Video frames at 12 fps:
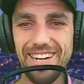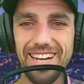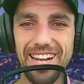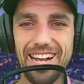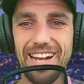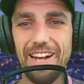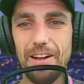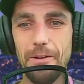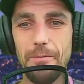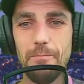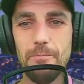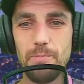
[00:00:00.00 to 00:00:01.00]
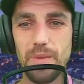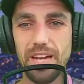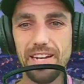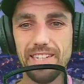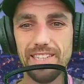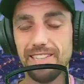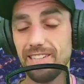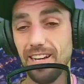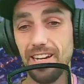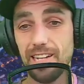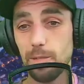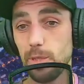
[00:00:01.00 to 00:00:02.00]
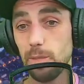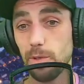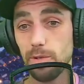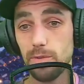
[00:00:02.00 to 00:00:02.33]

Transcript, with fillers: um, and a lot of people for